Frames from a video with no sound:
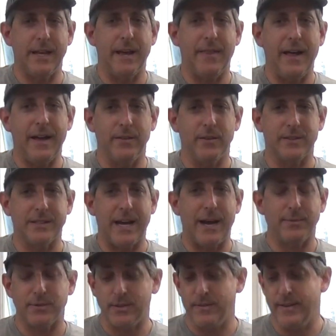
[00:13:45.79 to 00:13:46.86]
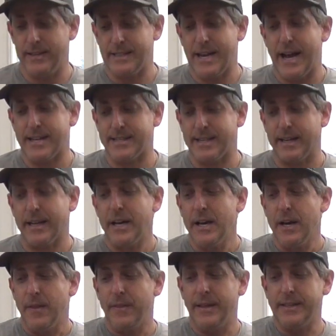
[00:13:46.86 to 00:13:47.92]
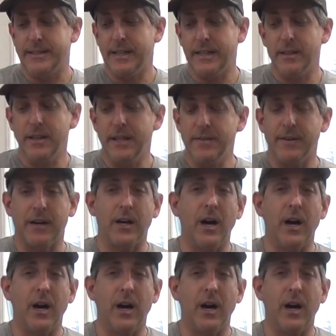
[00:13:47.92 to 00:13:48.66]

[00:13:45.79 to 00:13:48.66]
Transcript: and that looks absolutely fantastic. They did leave a